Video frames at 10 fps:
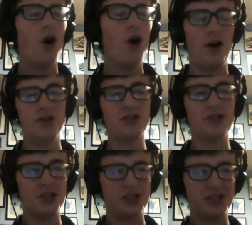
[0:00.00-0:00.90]

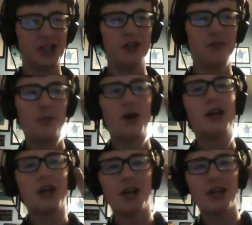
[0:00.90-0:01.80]
under this thing of
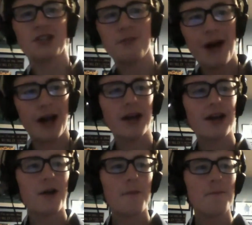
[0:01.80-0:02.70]
breaking into the
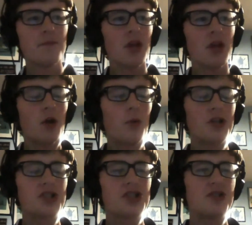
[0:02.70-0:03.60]
bank,
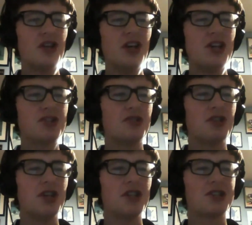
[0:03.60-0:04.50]
which is
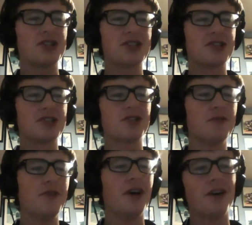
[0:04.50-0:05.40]
sort
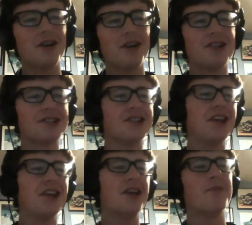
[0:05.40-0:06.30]
of
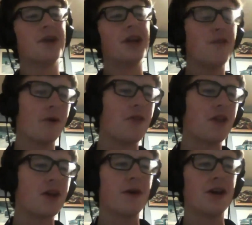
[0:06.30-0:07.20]
slightly unbelievable when you
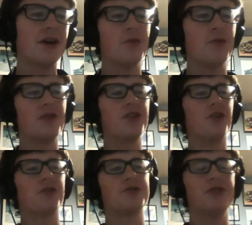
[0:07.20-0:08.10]
think about it. Would the
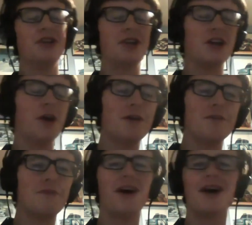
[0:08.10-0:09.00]
Doctor really go in?
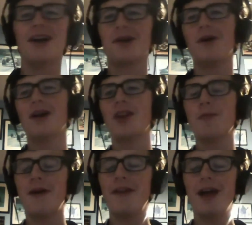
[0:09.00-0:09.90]
But I quite like the
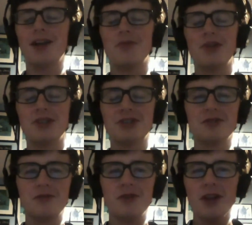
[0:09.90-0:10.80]
bit at the end where he
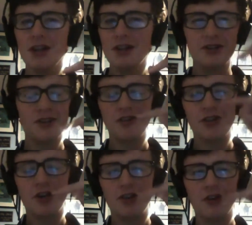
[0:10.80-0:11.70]
sort of said
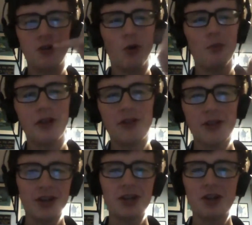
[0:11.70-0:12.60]
the call me
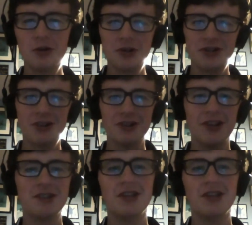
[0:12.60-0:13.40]
thing, you know, as